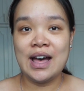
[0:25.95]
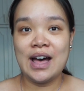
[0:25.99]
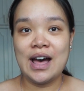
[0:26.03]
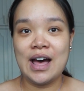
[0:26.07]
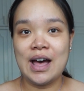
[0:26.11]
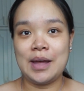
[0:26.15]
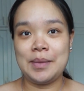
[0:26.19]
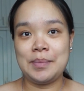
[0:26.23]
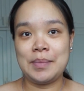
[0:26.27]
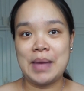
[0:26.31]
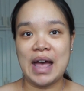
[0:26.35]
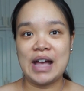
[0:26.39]

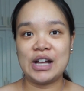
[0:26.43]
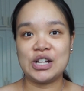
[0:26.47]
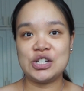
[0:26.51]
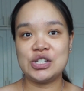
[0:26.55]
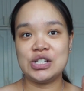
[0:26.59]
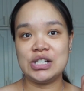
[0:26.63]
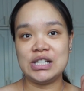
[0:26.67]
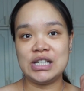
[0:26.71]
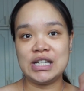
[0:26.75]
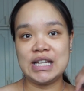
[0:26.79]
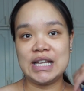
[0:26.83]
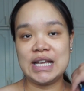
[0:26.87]
I'm
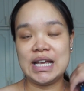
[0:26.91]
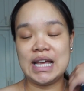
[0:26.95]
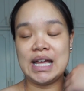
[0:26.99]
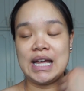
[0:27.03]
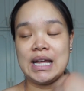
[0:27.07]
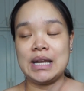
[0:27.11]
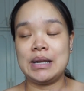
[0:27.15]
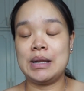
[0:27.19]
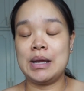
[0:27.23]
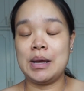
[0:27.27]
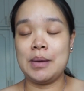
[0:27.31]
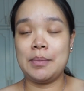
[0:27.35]
actually
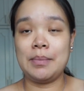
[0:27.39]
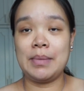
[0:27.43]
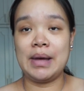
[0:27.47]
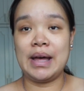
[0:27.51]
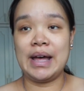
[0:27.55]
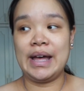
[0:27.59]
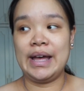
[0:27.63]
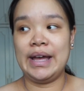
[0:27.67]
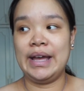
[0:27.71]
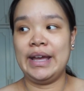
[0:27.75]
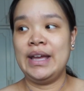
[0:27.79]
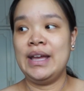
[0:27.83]
in
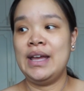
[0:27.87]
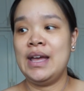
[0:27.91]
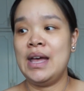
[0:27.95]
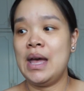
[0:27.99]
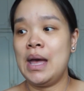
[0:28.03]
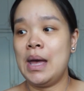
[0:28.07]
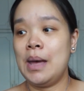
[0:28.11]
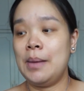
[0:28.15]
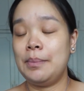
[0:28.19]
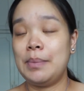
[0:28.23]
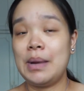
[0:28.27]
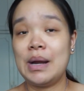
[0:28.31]
my
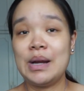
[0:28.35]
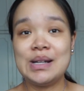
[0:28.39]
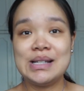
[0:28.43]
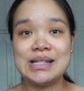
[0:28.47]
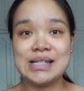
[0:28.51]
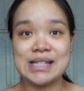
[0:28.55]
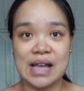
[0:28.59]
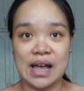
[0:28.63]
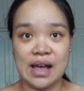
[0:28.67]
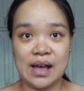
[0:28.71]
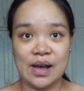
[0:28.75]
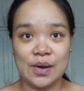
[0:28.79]

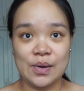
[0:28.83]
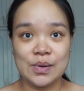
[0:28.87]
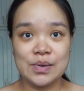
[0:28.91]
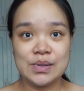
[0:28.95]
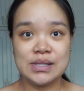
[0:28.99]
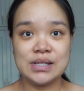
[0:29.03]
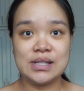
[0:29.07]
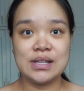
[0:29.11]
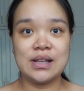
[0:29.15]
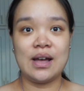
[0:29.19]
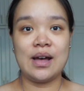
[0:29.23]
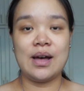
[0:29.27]
parents'
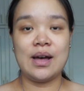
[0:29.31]
house.